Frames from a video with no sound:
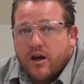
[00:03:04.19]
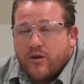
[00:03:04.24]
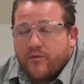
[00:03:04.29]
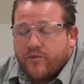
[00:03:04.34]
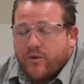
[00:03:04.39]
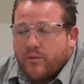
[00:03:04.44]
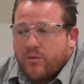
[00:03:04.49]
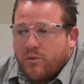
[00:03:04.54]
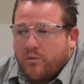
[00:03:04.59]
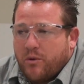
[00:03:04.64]

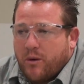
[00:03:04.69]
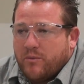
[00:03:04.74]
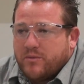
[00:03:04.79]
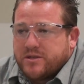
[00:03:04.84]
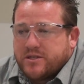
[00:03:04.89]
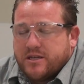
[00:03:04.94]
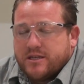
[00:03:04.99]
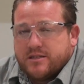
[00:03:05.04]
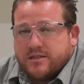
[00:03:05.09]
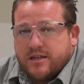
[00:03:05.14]
from the
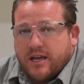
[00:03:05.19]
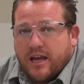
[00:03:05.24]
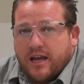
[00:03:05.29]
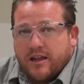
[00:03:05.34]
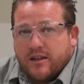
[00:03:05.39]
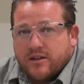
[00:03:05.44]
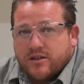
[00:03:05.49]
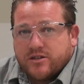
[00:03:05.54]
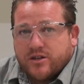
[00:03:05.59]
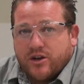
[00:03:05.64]
premises
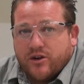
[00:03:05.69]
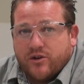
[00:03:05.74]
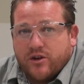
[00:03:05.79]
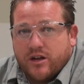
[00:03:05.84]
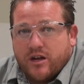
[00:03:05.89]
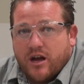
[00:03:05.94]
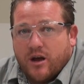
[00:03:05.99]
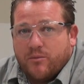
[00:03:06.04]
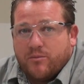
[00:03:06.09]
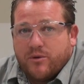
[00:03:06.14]
and the
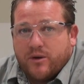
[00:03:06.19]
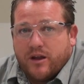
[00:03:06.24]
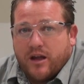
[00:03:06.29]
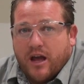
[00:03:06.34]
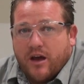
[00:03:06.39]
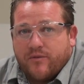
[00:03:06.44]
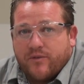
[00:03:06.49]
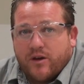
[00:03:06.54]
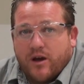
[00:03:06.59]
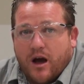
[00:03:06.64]
security company
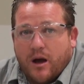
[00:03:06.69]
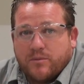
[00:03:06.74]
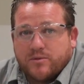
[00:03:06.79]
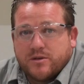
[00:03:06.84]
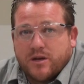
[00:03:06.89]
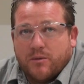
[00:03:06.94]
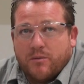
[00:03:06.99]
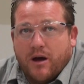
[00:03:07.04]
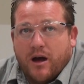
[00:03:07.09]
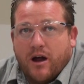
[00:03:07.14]
have the cops
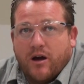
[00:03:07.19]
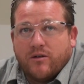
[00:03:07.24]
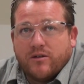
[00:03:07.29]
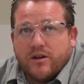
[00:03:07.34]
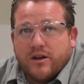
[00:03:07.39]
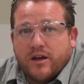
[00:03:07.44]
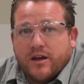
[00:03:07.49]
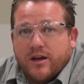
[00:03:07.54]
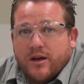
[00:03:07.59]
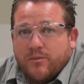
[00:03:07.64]
come out
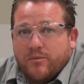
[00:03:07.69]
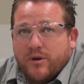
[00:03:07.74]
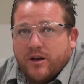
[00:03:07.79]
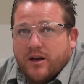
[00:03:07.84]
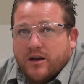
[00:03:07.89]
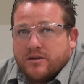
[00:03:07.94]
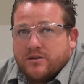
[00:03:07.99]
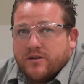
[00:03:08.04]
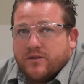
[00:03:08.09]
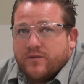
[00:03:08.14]

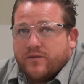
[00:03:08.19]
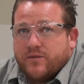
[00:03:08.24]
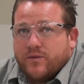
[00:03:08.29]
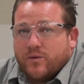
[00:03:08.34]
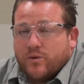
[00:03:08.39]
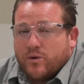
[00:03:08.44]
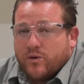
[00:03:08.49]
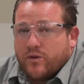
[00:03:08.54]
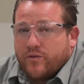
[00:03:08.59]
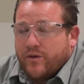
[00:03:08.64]

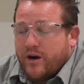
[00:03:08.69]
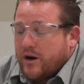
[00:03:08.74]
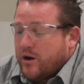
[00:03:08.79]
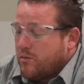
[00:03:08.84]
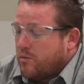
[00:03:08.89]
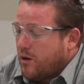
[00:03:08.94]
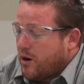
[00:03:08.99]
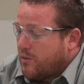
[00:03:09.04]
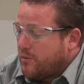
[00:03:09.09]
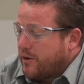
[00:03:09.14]
or the fire
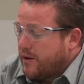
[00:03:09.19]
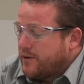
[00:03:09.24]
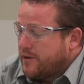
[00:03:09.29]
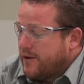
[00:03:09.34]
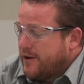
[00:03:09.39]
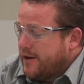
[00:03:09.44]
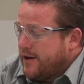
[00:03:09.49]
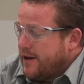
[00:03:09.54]
department.